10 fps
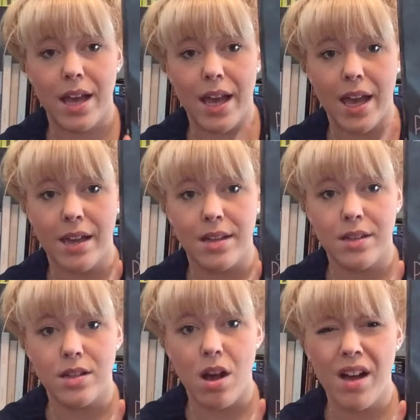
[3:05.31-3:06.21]

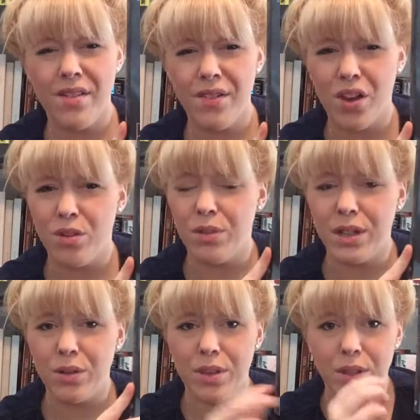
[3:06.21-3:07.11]
and I've heard
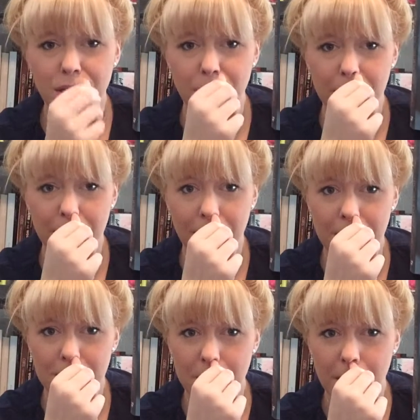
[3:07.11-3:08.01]
really good things about
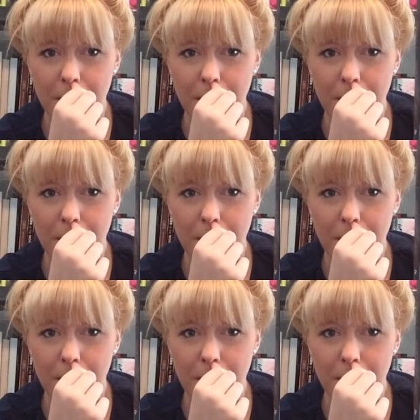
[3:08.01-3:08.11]
this.